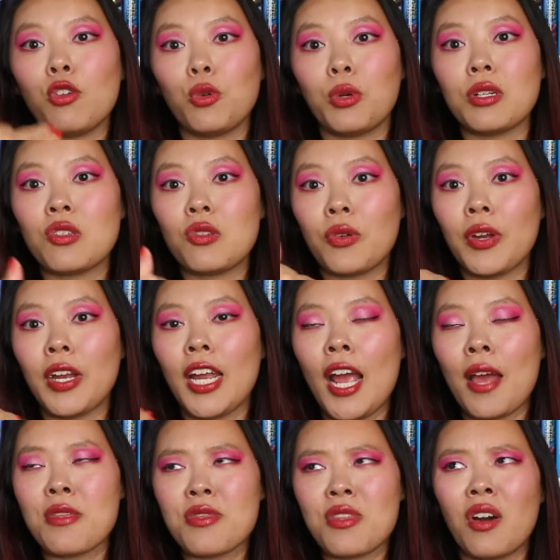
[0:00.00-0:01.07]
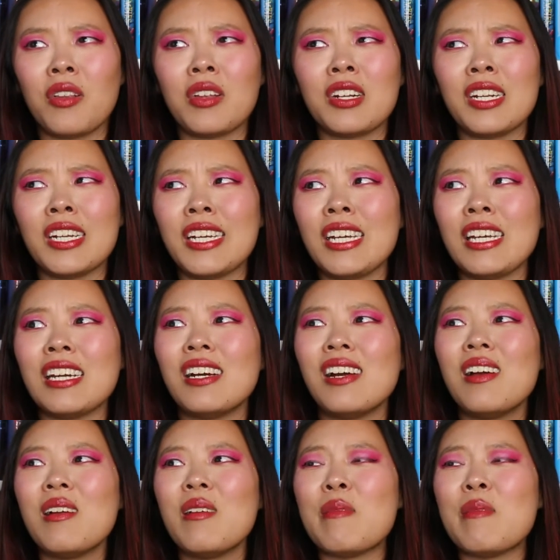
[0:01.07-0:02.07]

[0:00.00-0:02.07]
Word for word: of short story anthology